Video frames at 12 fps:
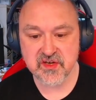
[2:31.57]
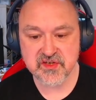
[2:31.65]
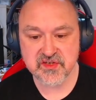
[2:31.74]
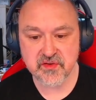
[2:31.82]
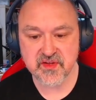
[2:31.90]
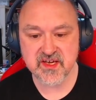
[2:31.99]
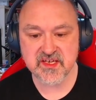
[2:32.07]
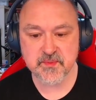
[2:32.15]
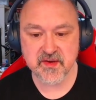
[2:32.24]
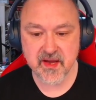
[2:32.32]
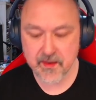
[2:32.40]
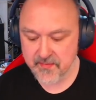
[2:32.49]
So these
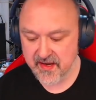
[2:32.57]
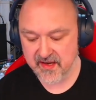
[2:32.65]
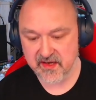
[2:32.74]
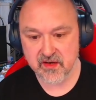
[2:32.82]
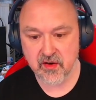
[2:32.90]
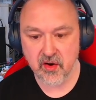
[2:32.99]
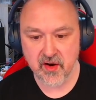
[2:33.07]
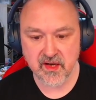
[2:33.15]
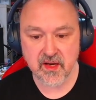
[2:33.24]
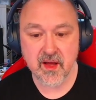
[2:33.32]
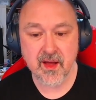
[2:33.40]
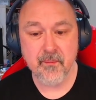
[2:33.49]
become 8, 9.
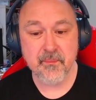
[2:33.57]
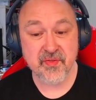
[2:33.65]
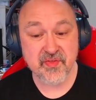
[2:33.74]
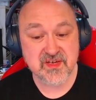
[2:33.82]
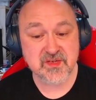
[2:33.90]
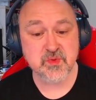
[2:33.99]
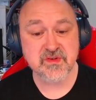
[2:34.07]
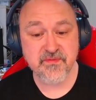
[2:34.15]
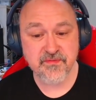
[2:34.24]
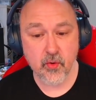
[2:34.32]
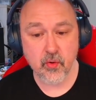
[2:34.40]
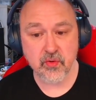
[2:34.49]
But this was
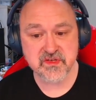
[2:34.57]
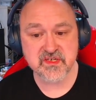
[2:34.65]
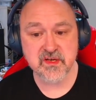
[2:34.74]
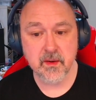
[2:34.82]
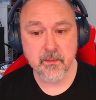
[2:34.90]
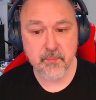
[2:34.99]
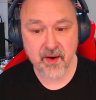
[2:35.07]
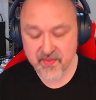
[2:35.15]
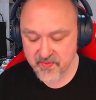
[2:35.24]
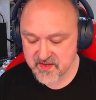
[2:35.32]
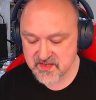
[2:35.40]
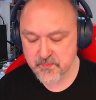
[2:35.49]
forced by
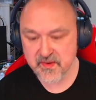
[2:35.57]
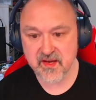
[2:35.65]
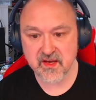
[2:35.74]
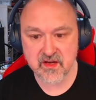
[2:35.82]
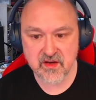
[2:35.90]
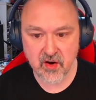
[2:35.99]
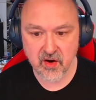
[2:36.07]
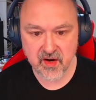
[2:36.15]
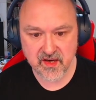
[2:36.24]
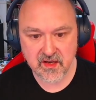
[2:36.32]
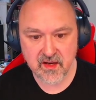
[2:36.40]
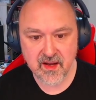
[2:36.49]
this being a
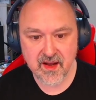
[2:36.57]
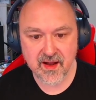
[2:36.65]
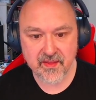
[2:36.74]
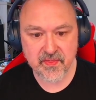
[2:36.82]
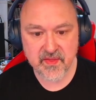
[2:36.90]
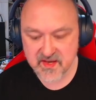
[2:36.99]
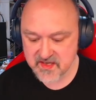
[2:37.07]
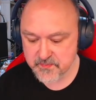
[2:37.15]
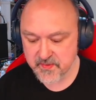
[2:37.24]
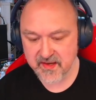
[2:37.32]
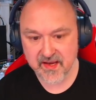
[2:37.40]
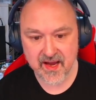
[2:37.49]
9 and these
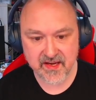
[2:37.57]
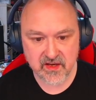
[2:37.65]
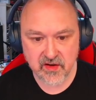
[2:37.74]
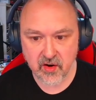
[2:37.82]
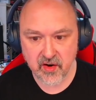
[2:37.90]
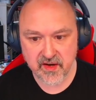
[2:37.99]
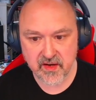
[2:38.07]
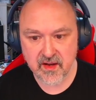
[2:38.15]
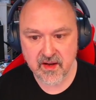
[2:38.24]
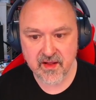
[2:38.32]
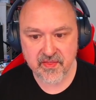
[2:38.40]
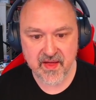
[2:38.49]
being 8, 9.
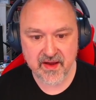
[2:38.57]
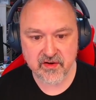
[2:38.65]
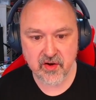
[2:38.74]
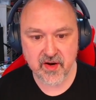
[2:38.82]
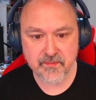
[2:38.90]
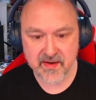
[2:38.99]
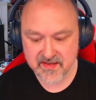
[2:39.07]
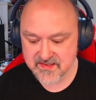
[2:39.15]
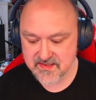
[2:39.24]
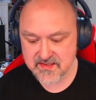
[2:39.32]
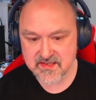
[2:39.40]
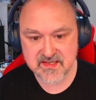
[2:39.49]
That 9
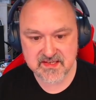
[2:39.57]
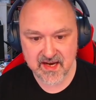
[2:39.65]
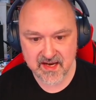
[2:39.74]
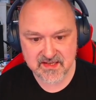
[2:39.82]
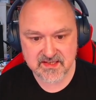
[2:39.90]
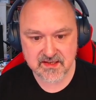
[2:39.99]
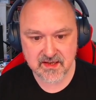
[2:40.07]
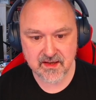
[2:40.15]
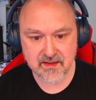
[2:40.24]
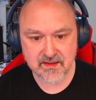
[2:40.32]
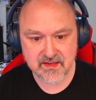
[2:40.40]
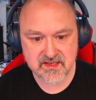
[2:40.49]
makes this 8
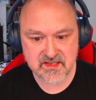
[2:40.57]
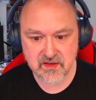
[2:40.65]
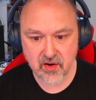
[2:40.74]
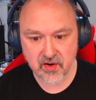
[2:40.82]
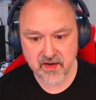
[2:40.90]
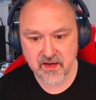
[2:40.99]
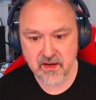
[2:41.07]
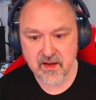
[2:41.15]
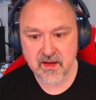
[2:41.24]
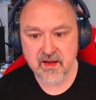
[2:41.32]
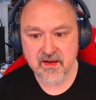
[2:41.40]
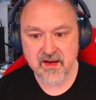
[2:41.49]
and this 9.
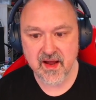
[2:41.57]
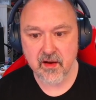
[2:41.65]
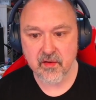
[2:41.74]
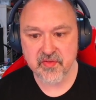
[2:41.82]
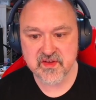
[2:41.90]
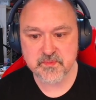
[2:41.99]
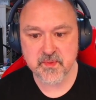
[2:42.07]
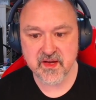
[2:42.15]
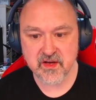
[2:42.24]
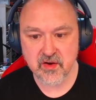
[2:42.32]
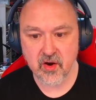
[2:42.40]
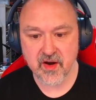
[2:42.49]
Now, this being
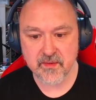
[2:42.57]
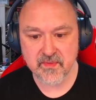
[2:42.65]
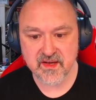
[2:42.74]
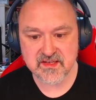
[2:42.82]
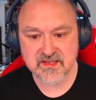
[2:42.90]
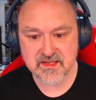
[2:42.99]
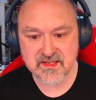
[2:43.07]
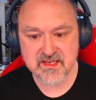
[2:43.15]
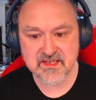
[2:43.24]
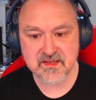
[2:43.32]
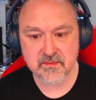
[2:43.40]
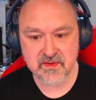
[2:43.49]
a 9 means
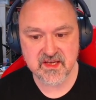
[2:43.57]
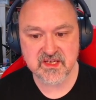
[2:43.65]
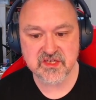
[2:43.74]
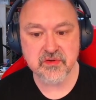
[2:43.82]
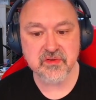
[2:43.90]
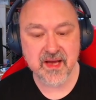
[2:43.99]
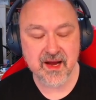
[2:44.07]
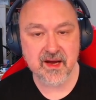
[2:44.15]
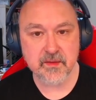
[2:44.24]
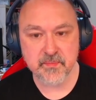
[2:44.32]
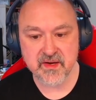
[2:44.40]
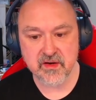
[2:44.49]
this these two
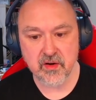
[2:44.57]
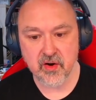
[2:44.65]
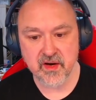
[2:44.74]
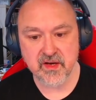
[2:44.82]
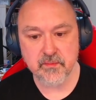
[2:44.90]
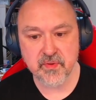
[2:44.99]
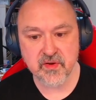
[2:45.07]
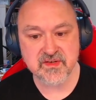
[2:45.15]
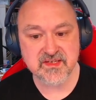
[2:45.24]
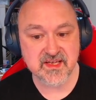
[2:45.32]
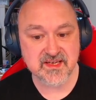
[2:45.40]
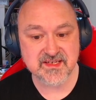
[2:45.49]
can't be 9
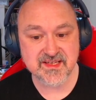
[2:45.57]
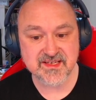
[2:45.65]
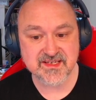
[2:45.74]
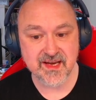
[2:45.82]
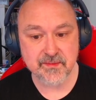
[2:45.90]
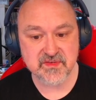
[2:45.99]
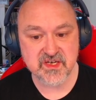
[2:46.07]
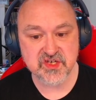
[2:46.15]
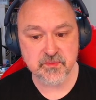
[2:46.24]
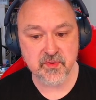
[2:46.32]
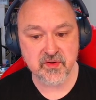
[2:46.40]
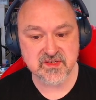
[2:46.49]
because these are the same
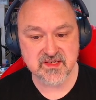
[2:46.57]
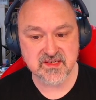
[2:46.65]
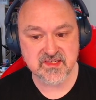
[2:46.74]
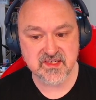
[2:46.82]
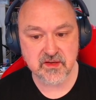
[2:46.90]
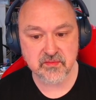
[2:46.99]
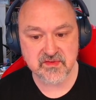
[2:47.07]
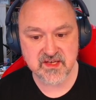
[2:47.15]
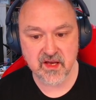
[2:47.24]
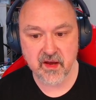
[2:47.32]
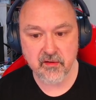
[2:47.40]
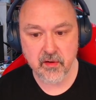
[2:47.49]
digit because it's a single
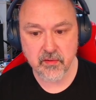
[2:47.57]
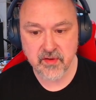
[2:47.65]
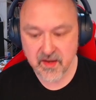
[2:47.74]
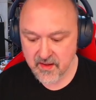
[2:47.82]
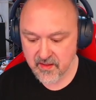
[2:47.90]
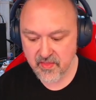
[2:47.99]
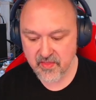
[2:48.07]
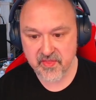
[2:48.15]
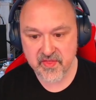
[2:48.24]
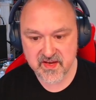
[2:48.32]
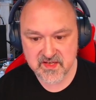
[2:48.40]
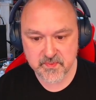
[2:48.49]
cell arrow.
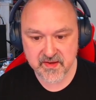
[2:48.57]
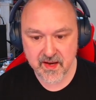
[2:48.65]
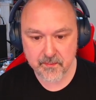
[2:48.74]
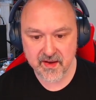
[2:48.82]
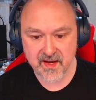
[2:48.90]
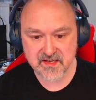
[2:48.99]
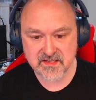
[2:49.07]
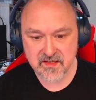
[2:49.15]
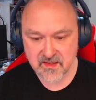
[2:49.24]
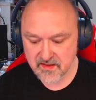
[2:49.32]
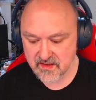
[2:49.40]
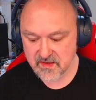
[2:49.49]
These become 8,
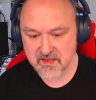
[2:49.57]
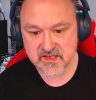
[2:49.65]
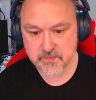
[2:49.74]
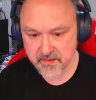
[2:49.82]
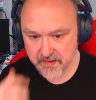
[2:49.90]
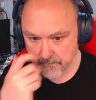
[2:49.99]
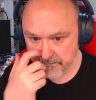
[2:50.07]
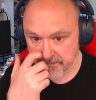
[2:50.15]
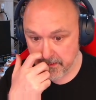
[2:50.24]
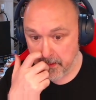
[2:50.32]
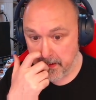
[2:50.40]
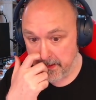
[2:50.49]
this becomes
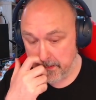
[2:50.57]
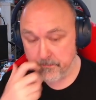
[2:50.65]
9.